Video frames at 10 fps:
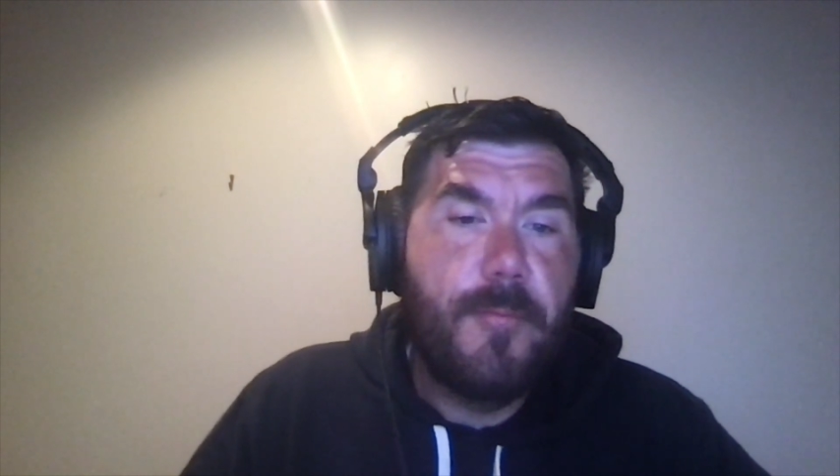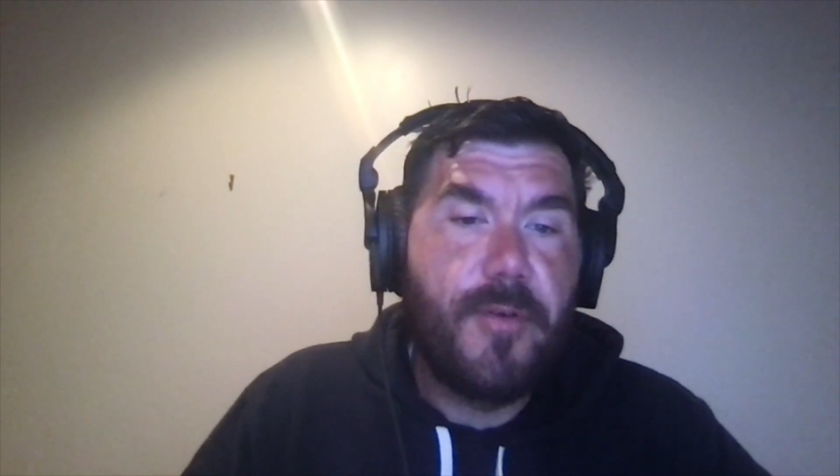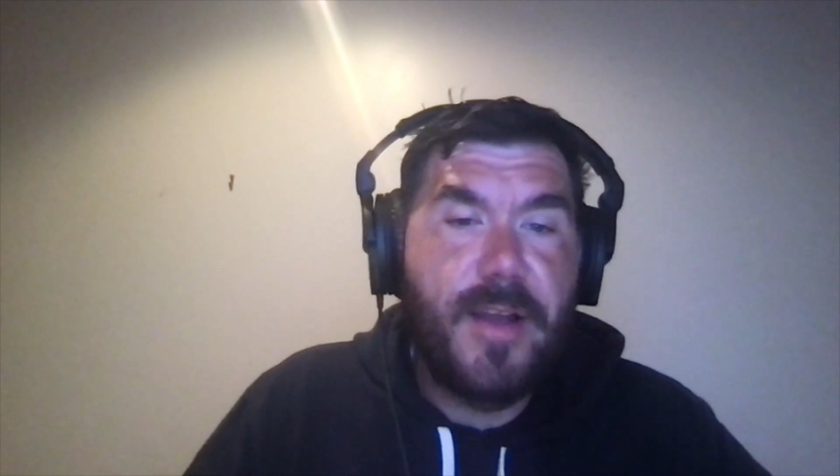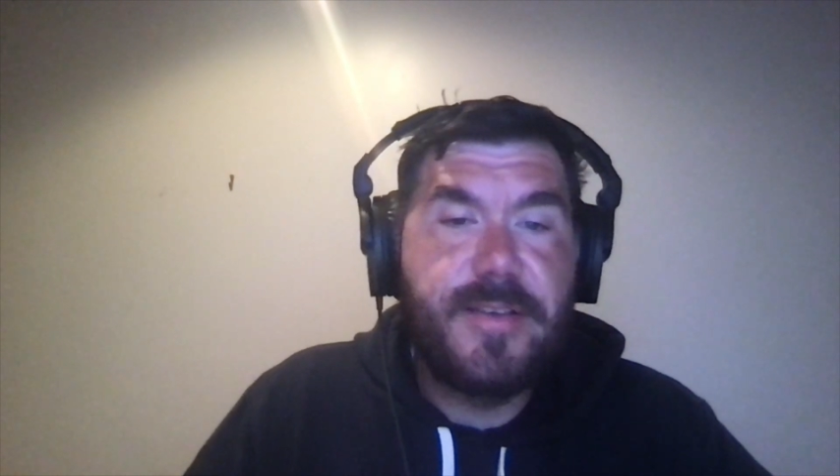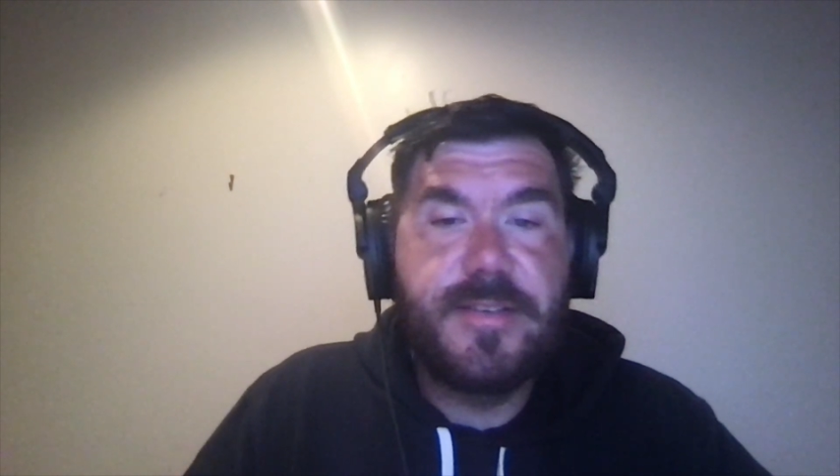
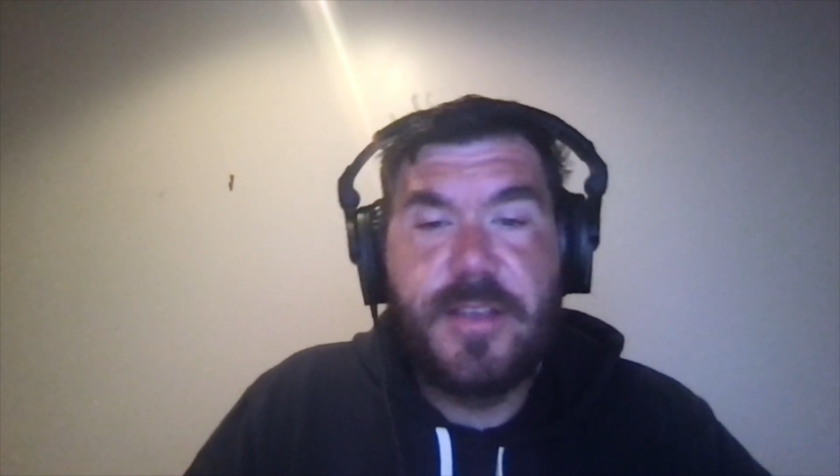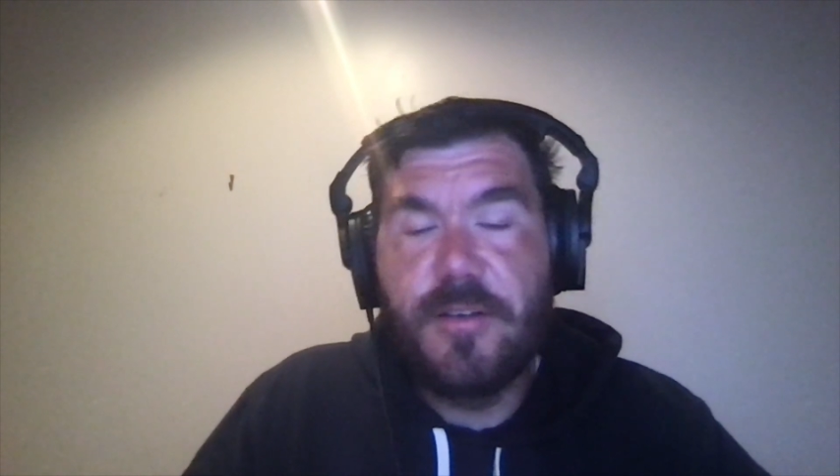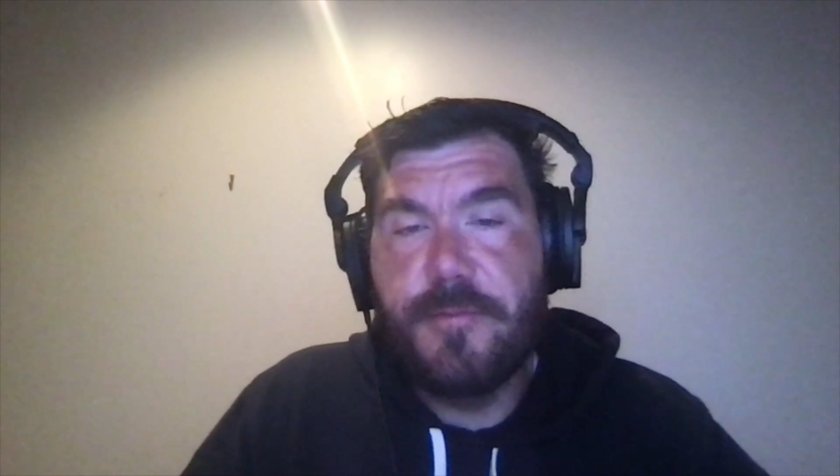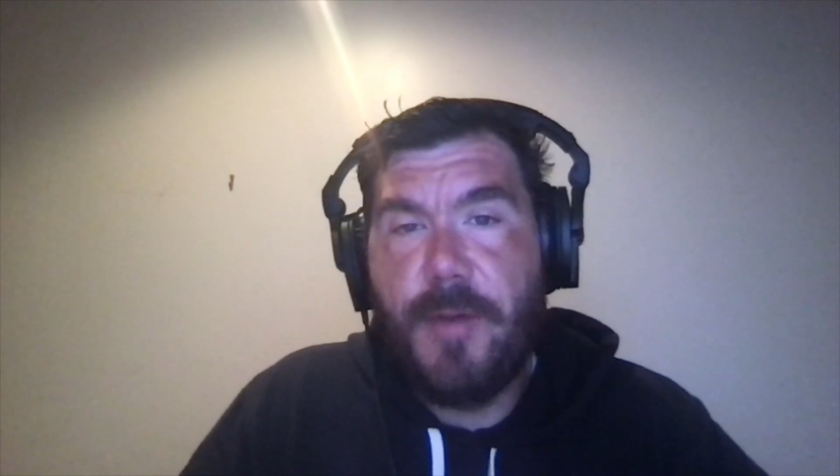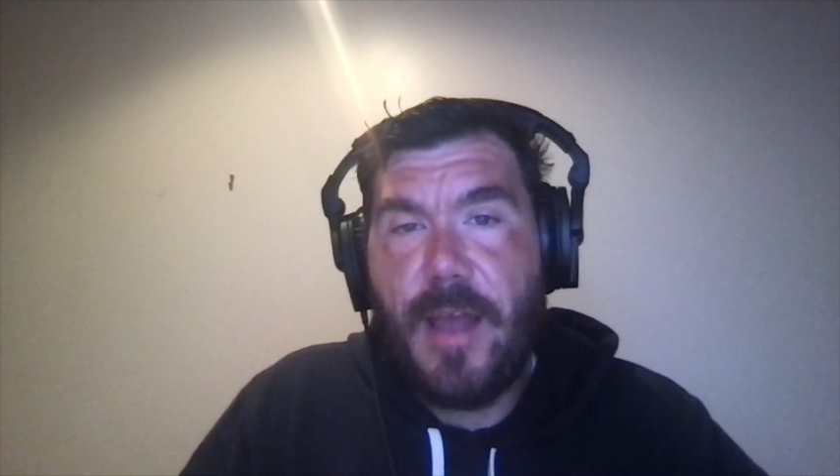Bryce
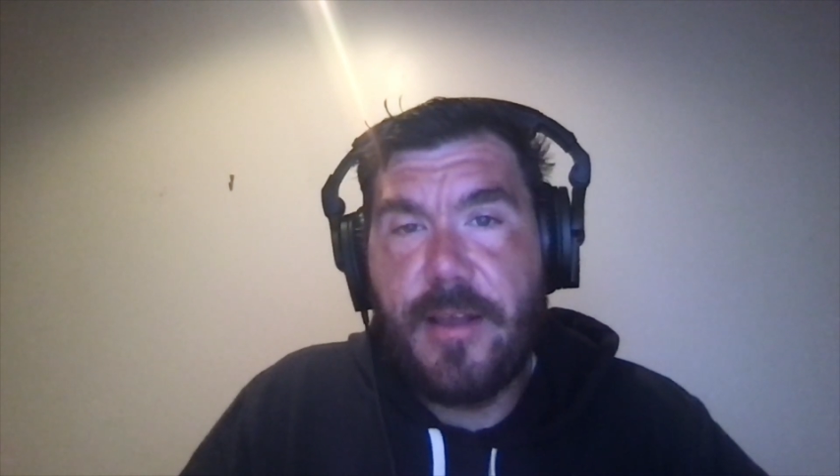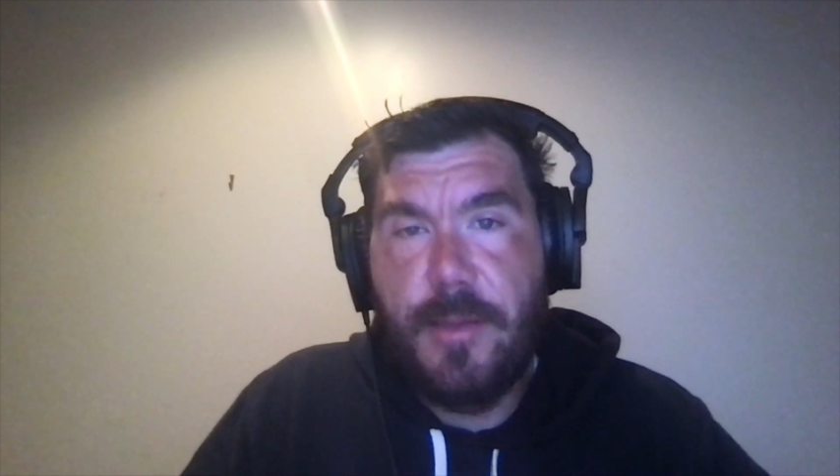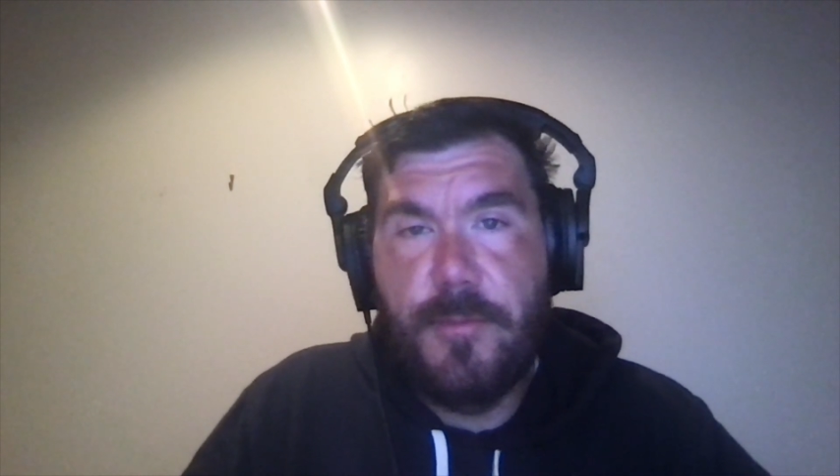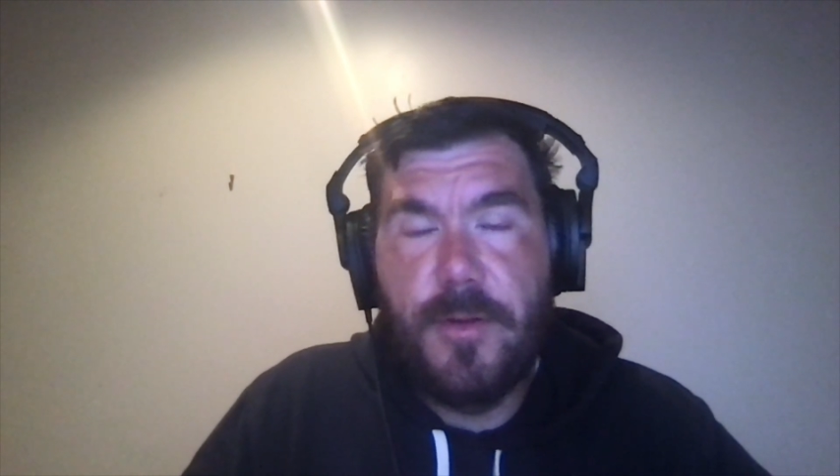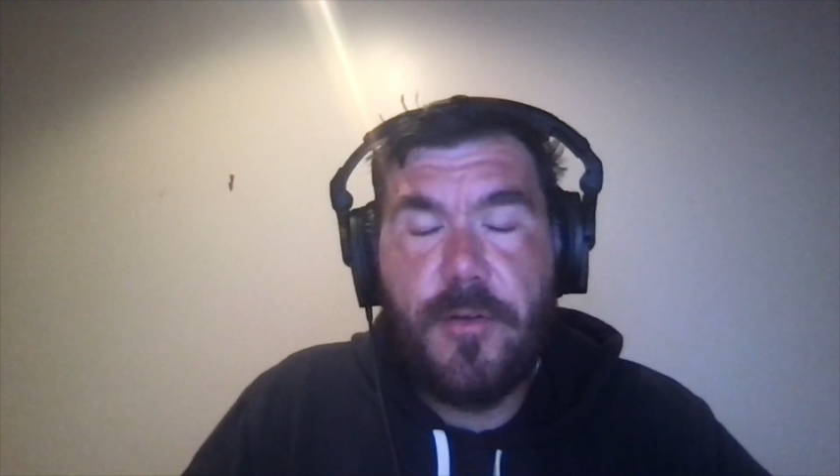Steele's back in
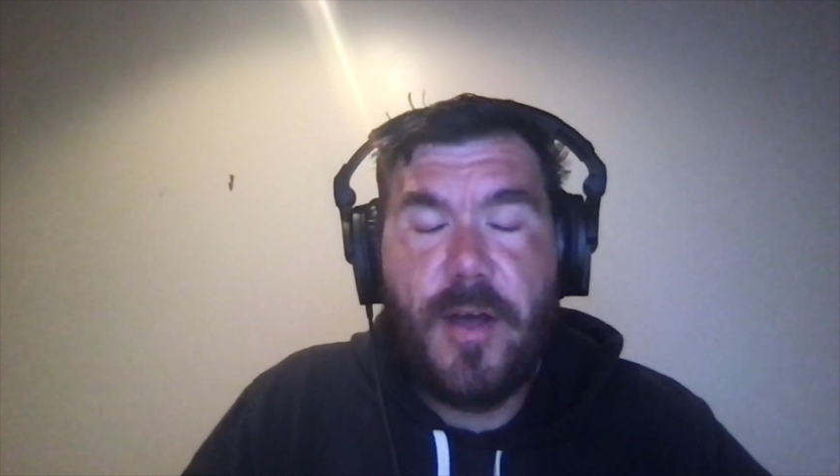the middle,